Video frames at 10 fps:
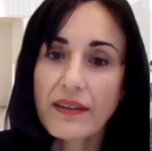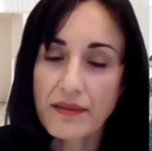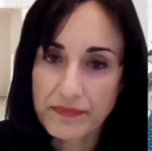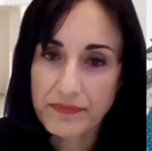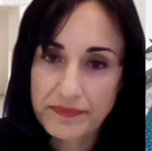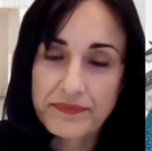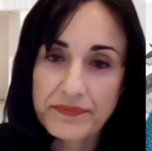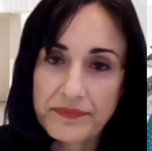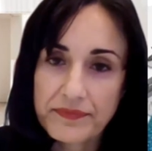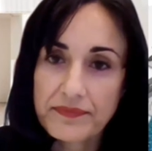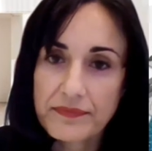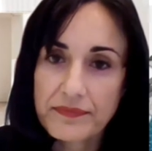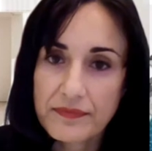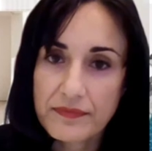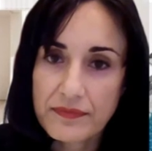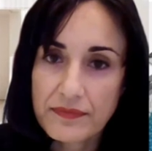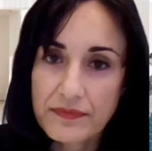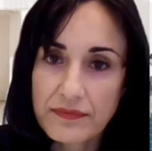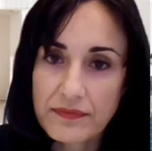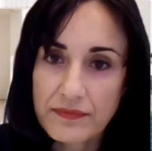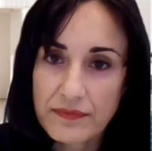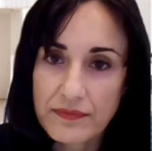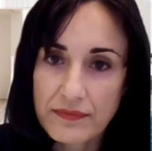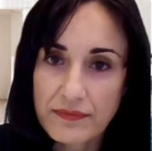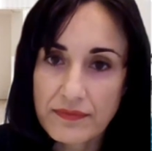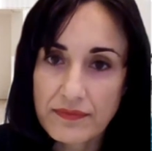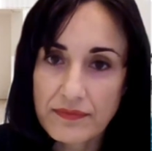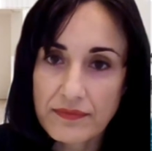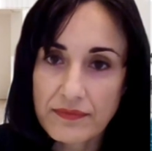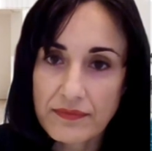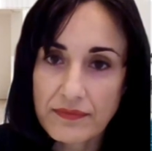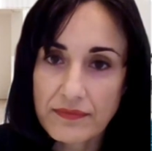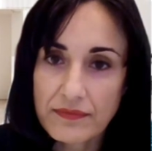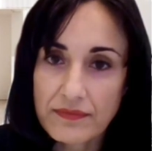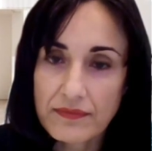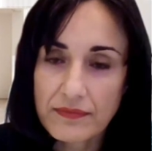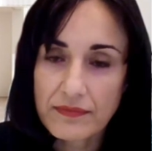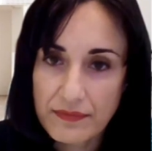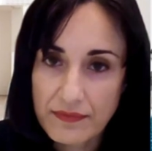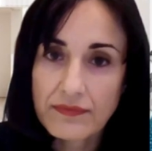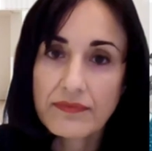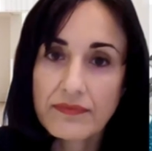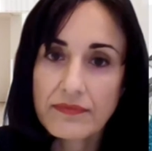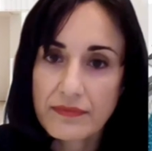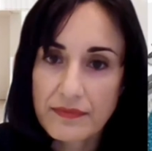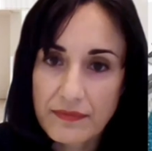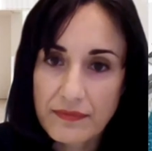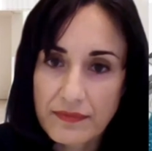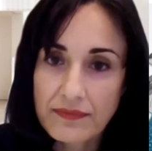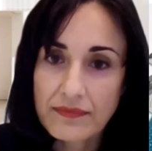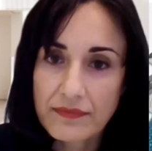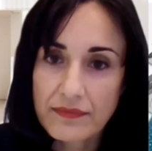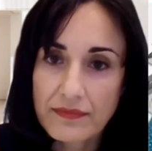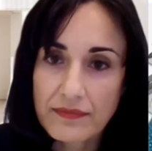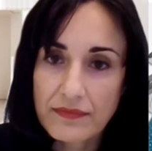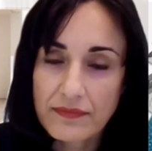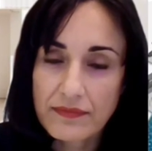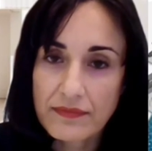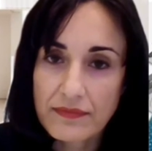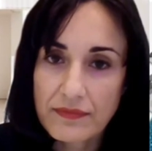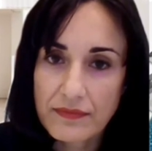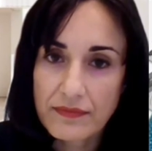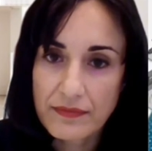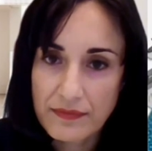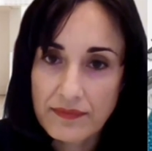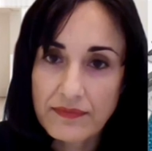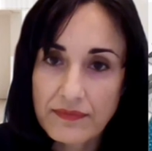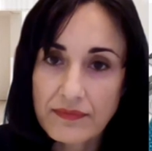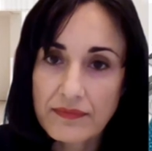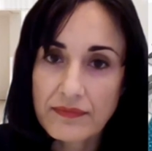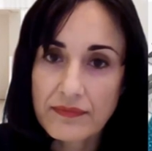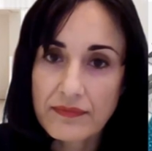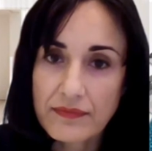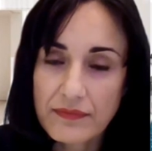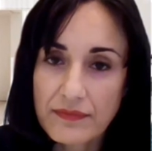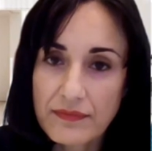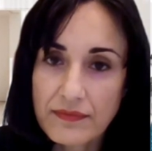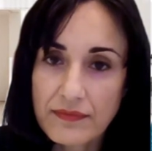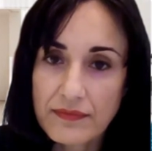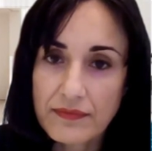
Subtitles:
No words are spoken by the person on screen.